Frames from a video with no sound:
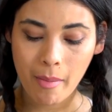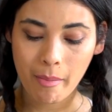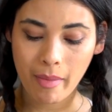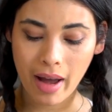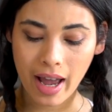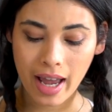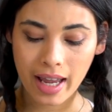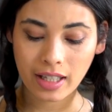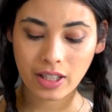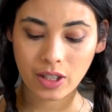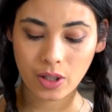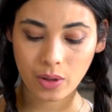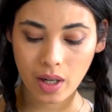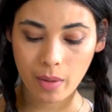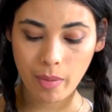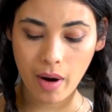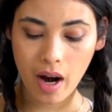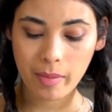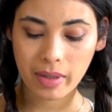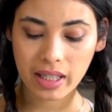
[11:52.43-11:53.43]
My
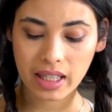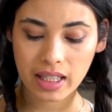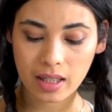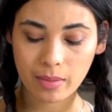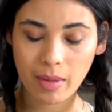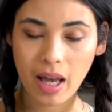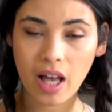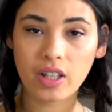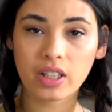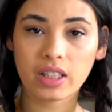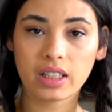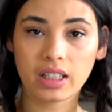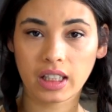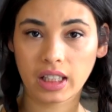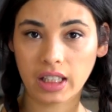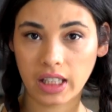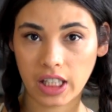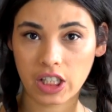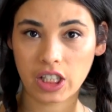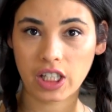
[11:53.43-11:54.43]
studio apartment smells
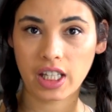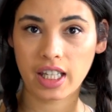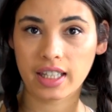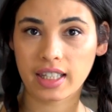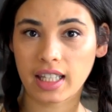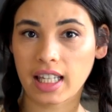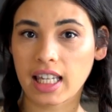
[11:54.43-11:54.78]
delicious.